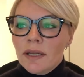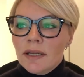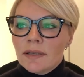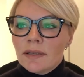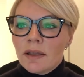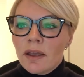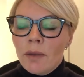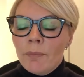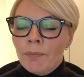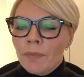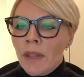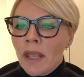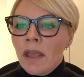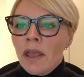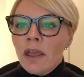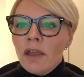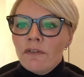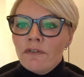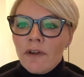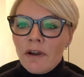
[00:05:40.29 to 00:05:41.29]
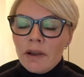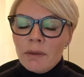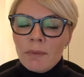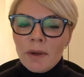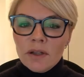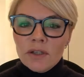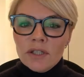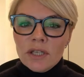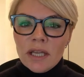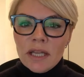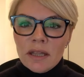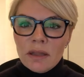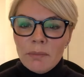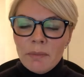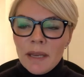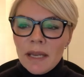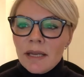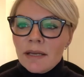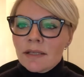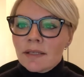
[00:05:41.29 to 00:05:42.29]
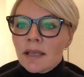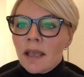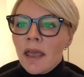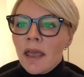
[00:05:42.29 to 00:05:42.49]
is um, very much in the mix